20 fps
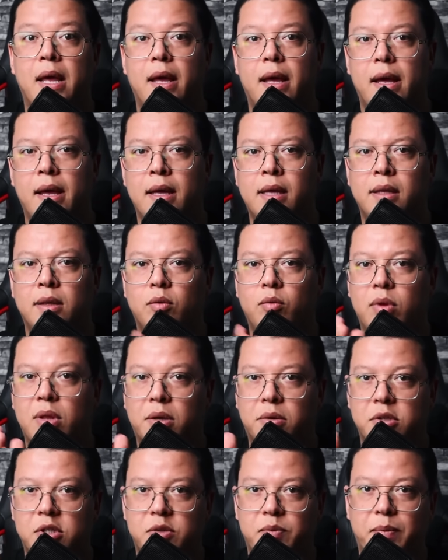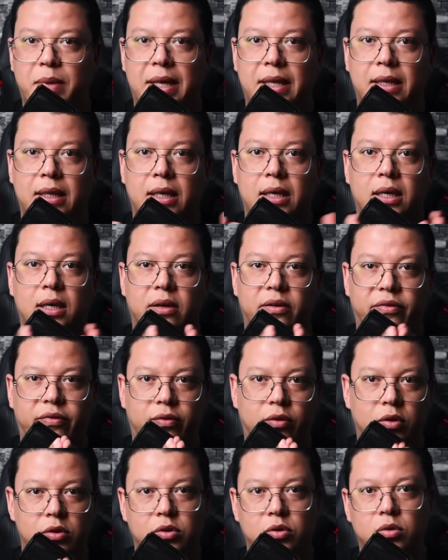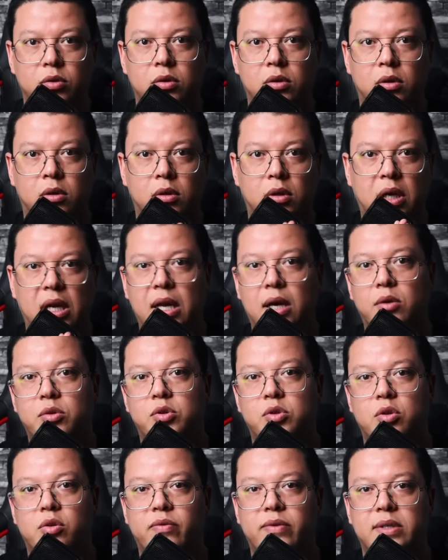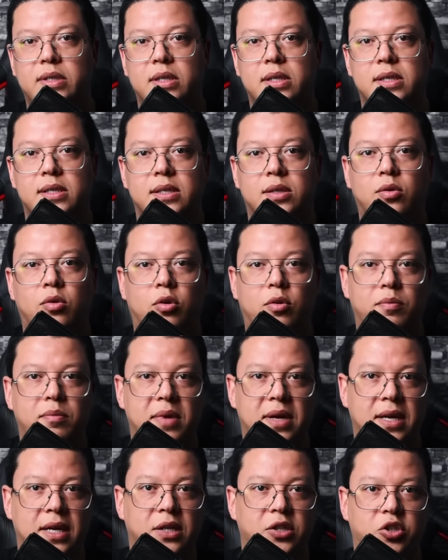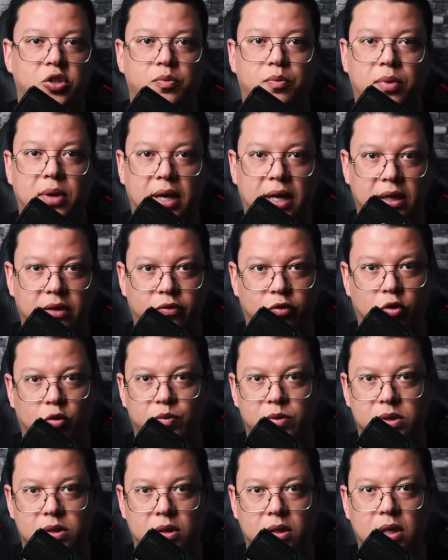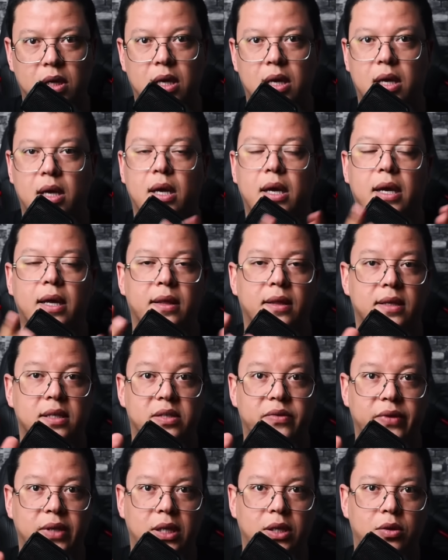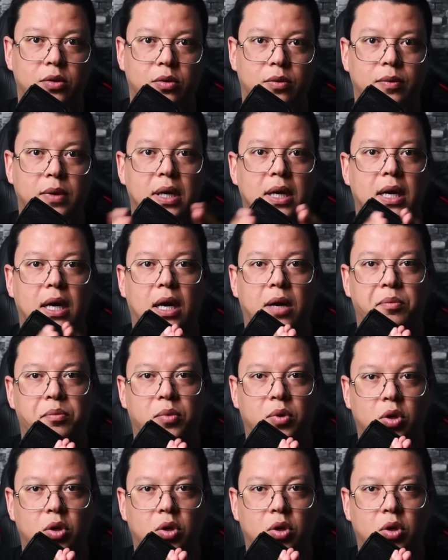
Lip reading: and without spending a fortune on cloud services or managed platforms? In this video, I'm